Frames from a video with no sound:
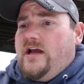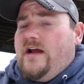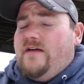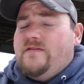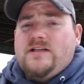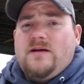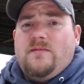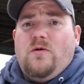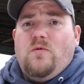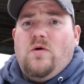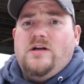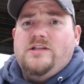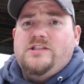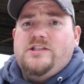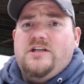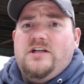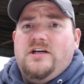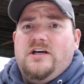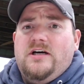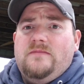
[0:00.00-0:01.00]
Every time I
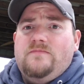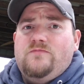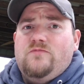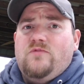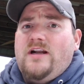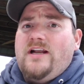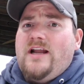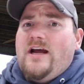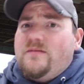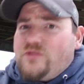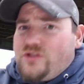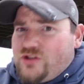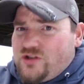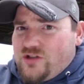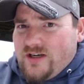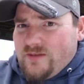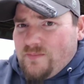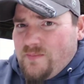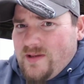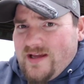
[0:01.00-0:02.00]
watch it, right now I'm just
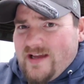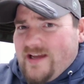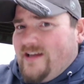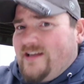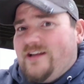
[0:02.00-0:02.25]
trying to pick